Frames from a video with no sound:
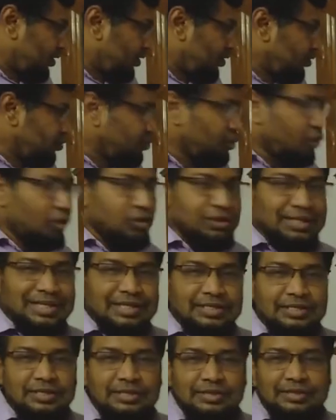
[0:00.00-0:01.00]
Though
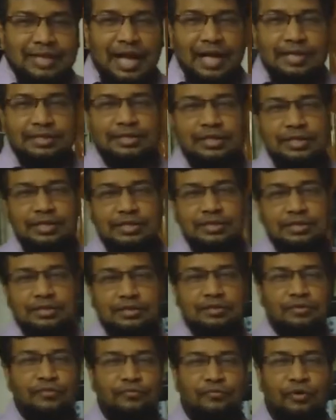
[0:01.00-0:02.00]
this class is
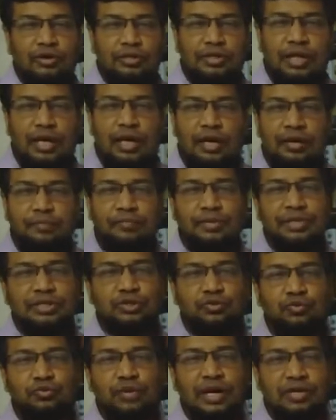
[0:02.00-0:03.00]
for the
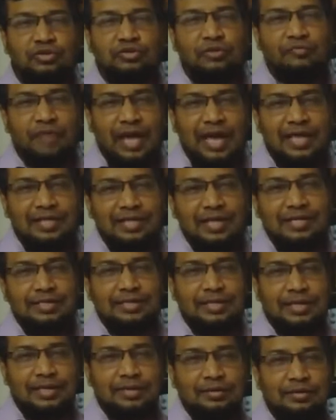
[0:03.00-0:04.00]
students of
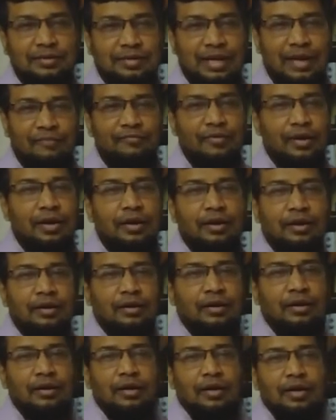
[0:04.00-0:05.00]
HSC level,
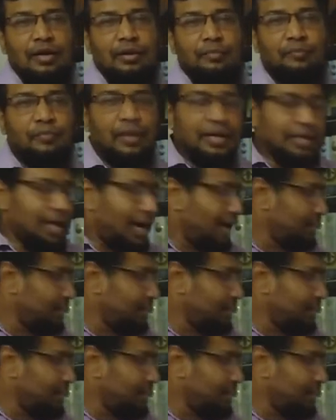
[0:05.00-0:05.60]
but I